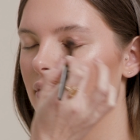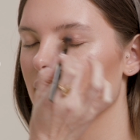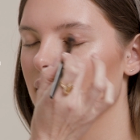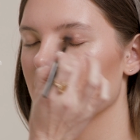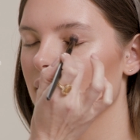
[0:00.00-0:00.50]
in the
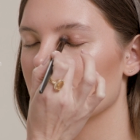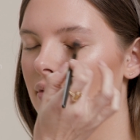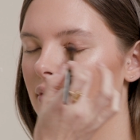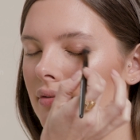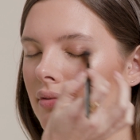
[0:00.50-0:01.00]
center of
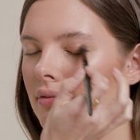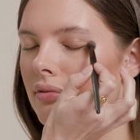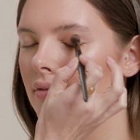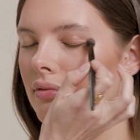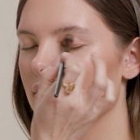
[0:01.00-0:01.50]
the
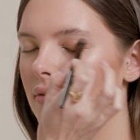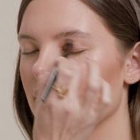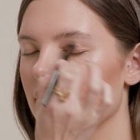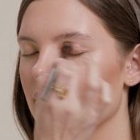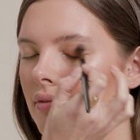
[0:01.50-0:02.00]
eye
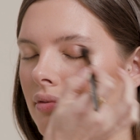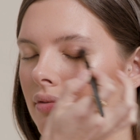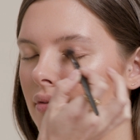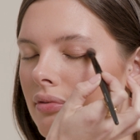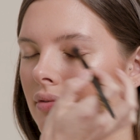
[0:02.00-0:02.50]
and
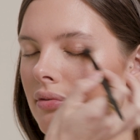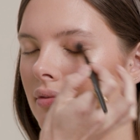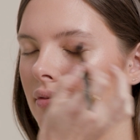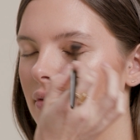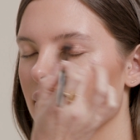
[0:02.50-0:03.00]

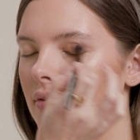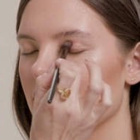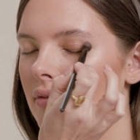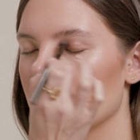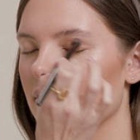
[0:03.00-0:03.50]
diffusing
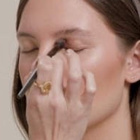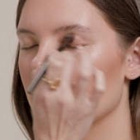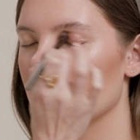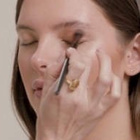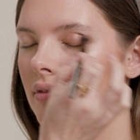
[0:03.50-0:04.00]
almost
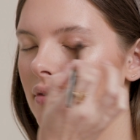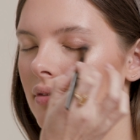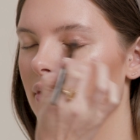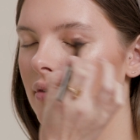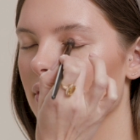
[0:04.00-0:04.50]
up
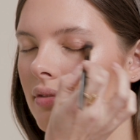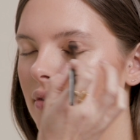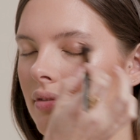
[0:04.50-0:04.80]
to the